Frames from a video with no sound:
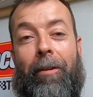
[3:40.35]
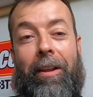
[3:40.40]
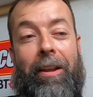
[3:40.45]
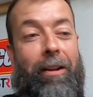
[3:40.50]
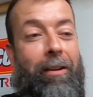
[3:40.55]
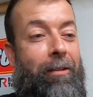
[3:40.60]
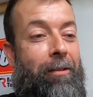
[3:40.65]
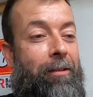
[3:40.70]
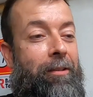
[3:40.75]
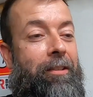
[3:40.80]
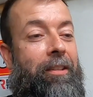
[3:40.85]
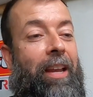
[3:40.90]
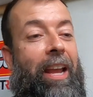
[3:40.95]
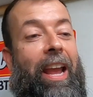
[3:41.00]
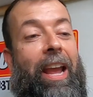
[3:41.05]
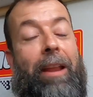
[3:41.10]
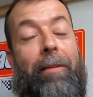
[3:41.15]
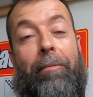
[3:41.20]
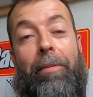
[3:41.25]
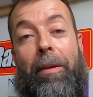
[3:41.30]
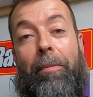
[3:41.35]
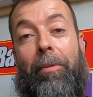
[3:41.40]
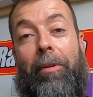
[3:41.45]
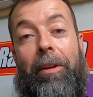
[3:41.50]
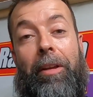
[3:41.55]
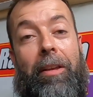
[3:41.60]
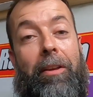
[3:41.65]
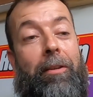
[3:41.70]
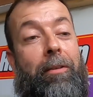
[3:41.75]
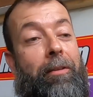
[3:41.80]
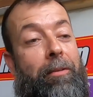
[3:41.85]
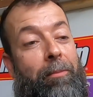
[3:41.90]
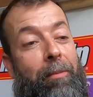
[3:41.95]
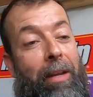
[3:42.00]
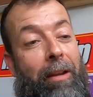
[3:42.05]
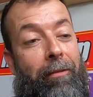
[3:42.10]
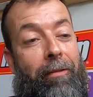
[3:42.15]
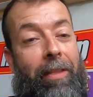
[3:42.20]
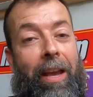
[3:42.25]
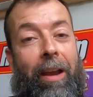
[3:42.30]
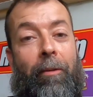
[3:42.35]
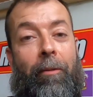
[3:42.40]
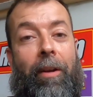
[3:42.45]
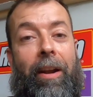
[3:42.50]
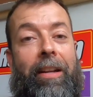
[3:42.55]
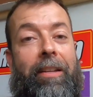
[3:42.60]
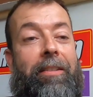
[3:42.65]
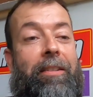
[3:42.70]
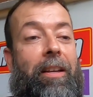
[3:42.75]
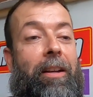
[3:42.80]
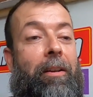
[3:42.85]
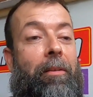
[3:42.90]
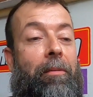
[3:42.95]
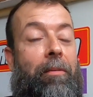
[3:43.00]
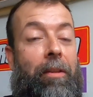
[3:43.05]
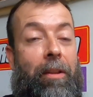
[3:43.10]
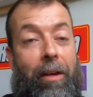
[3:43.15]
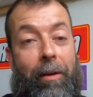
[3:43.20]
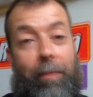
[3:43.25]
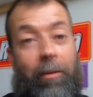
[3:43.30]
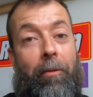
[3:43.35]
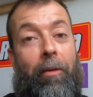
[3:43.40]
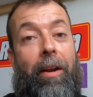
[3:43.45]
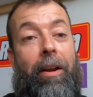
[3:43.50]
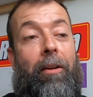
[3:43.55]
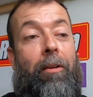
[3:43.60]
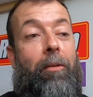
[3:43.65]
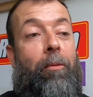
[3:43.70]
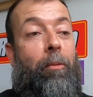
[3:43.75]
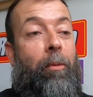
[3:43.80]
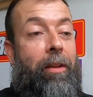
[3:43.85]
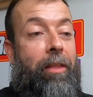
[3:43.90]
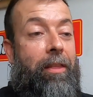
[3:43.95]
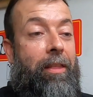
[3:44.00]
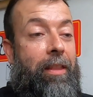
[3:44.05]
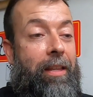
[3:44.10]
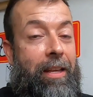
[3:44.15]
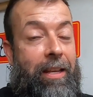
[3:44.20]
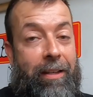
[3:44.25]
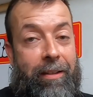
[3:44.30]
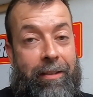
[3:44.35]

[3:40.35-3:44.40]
years, and people accuse me of that when I set up the record with the